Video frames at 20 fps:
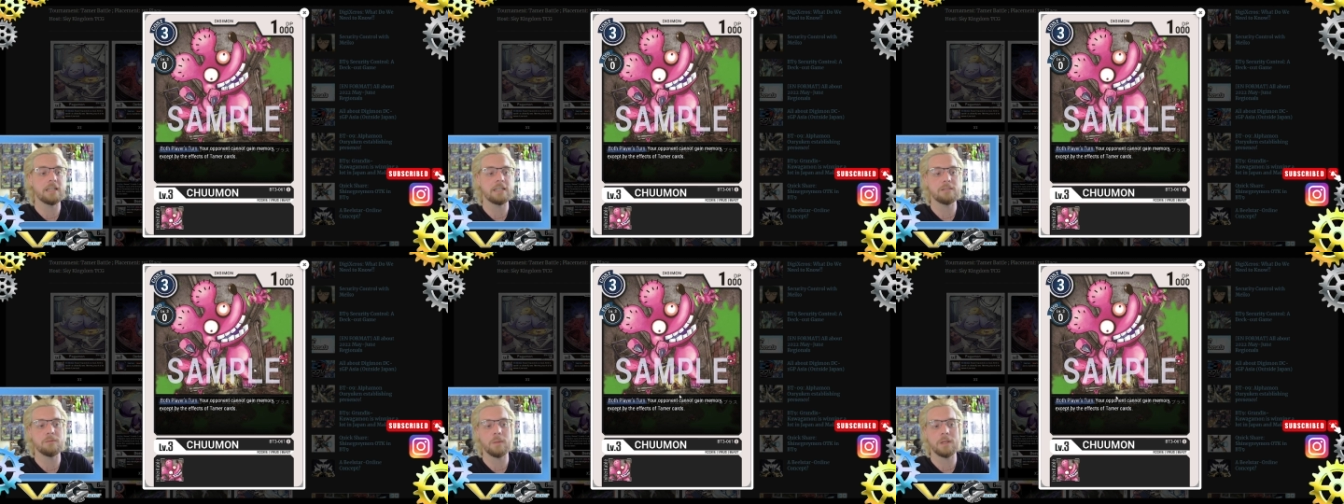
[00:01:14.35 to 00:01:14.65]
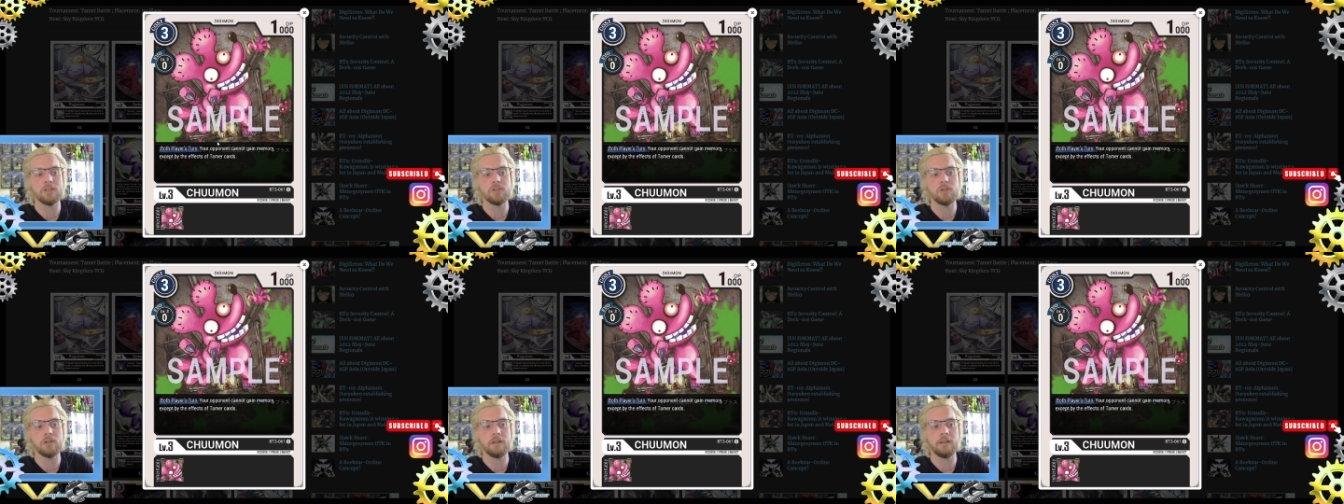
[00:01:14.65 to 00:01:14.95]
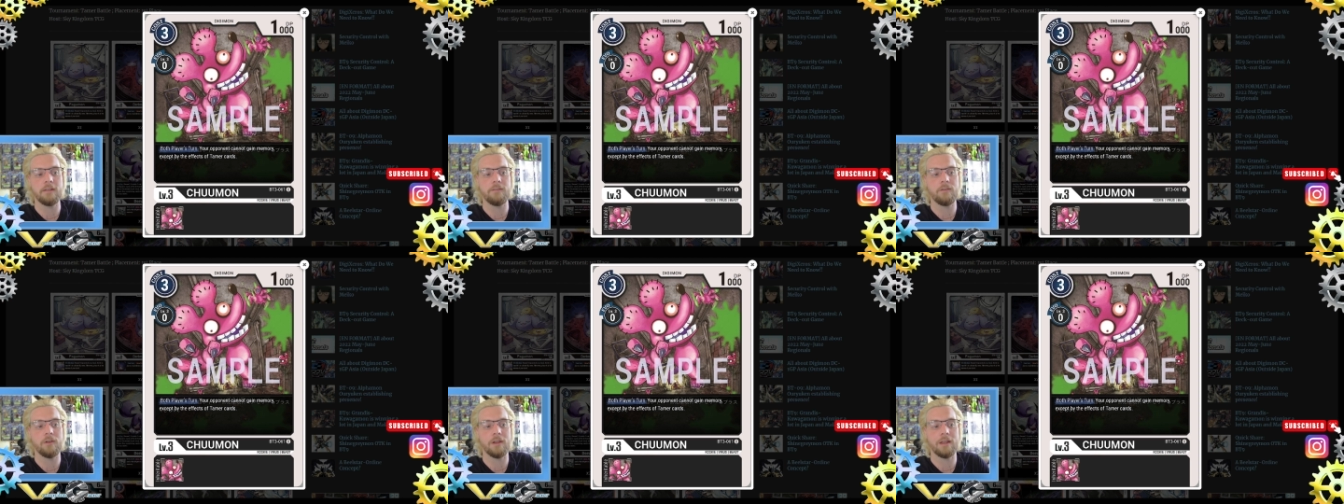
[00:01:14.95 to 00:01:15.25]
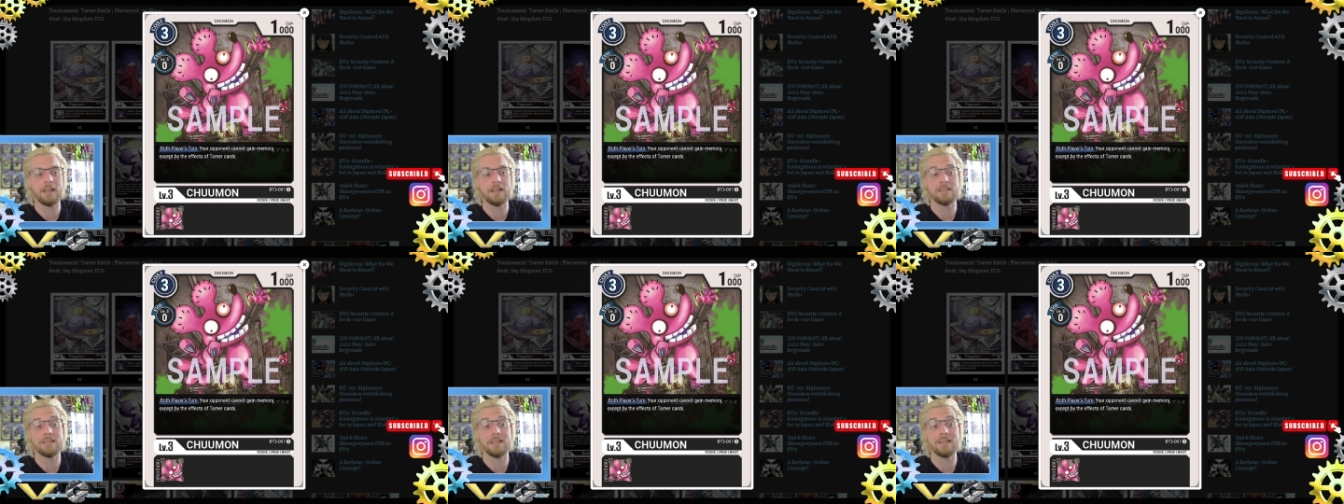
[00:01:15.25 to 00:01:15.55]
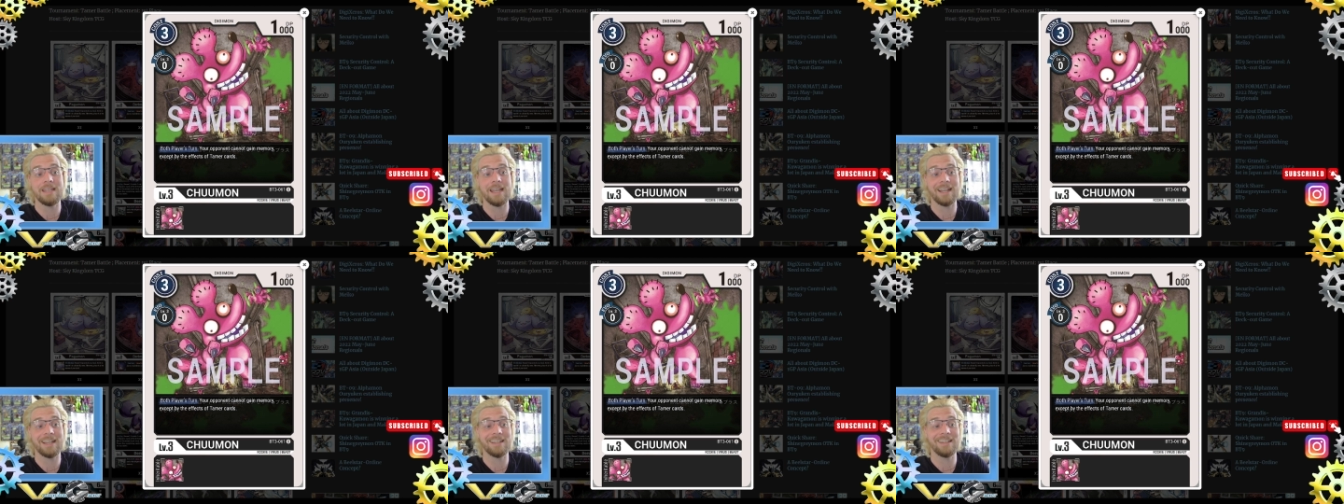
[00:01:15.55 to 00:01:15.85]
especially if you're against a
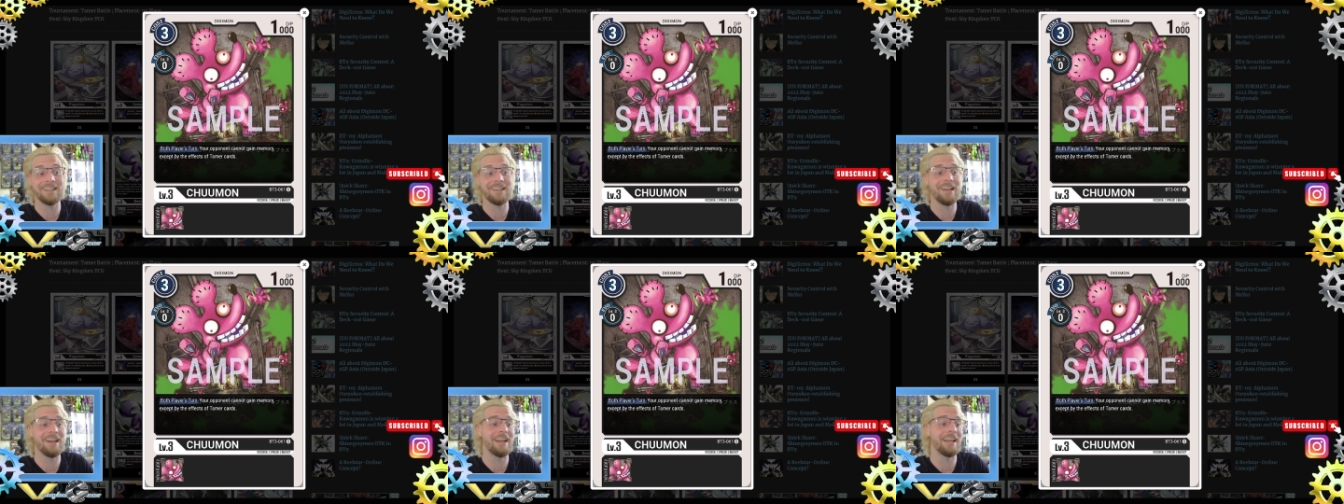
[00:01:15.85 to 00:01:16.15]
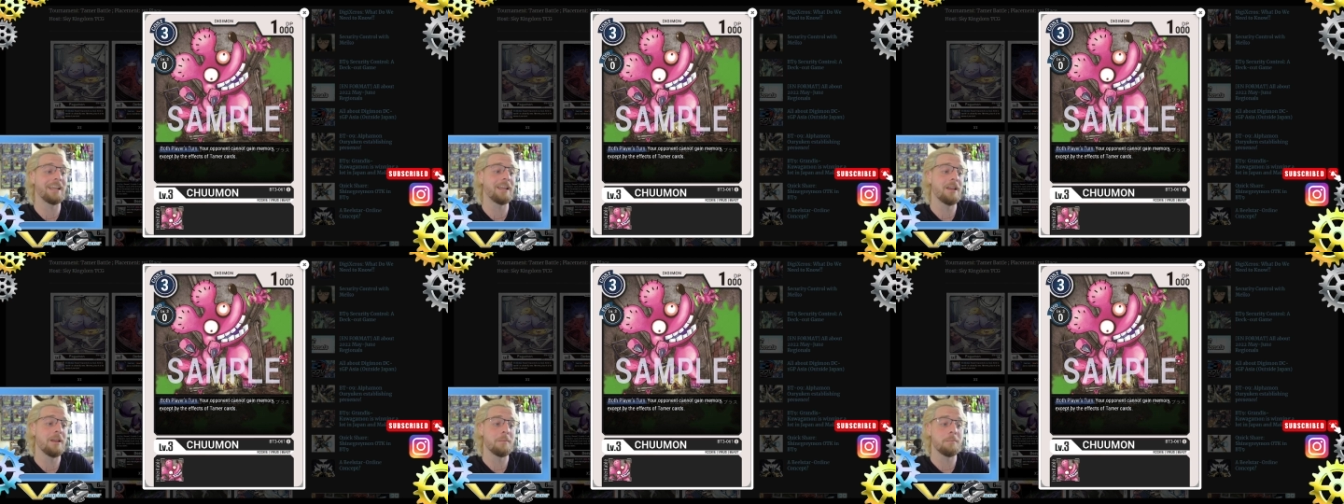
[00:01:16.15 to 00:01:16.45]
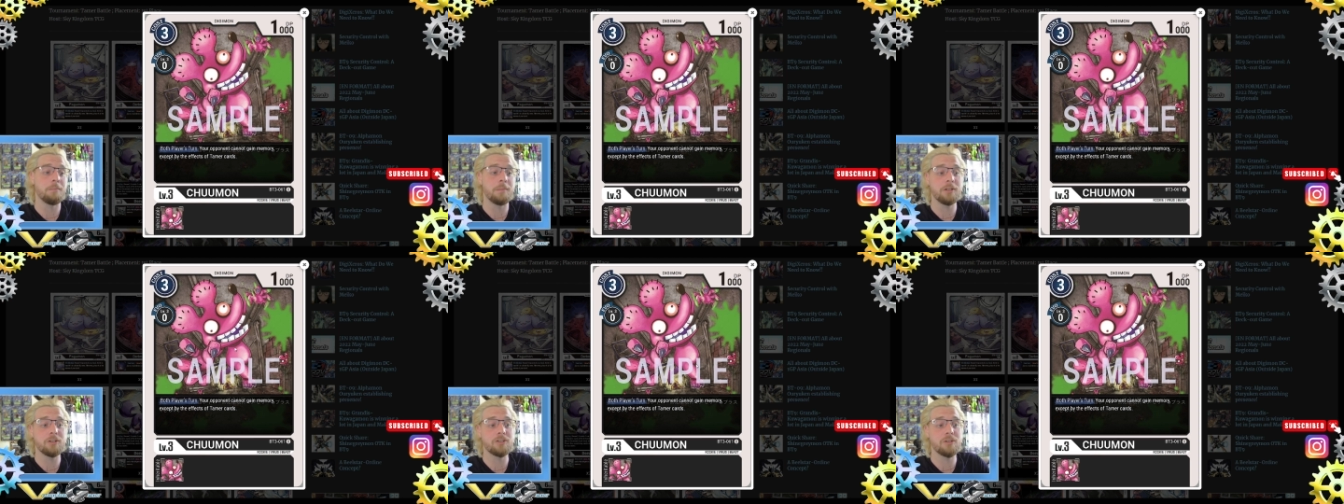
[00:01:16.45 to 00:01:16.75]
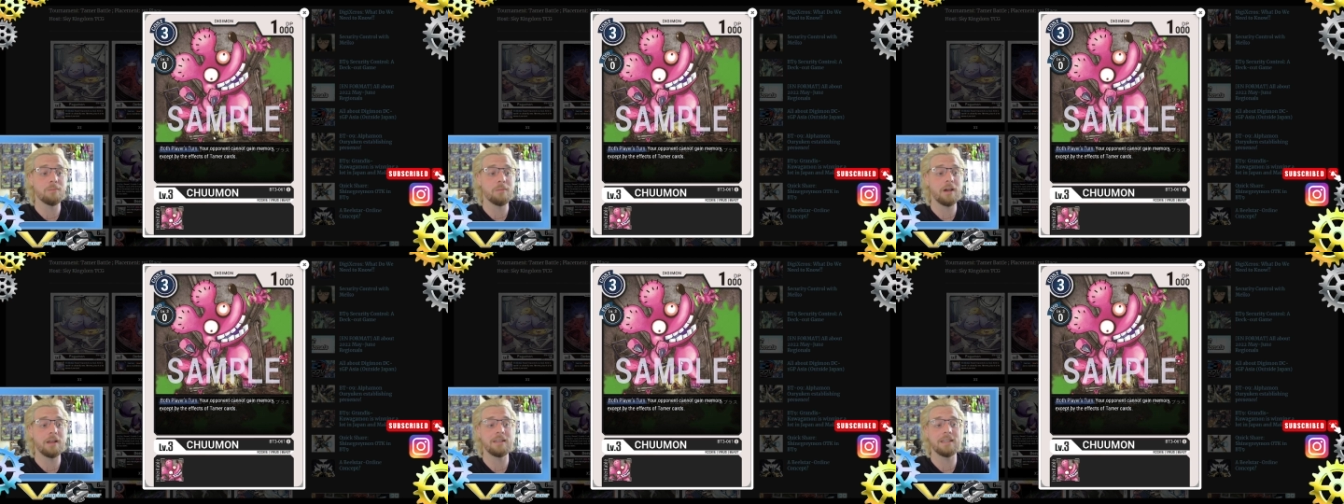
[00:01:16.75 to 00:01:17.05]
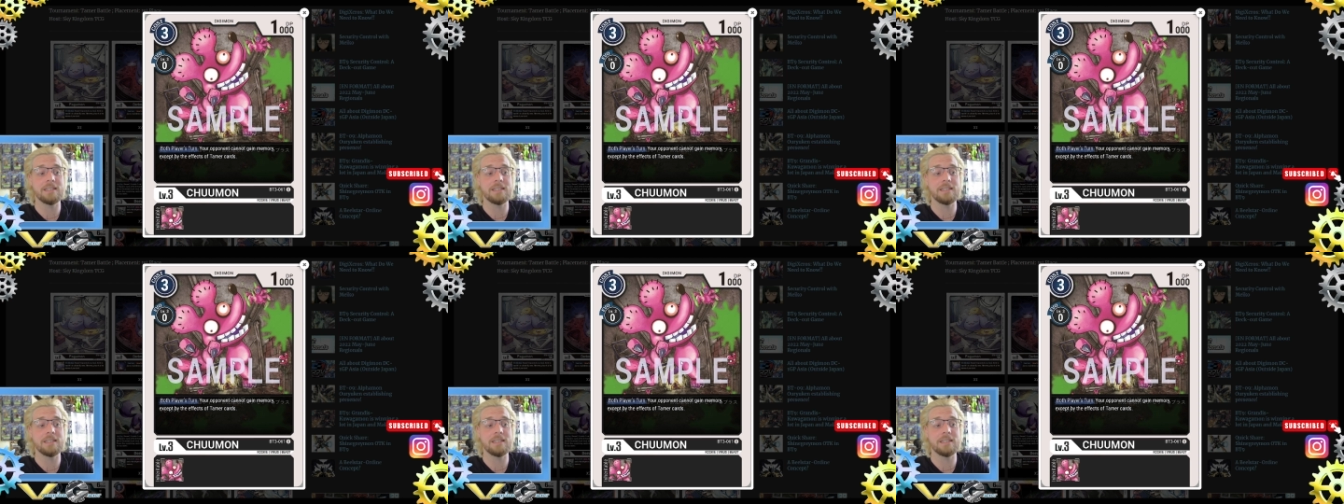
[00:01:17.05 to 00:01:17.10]
deck like Beelzemon.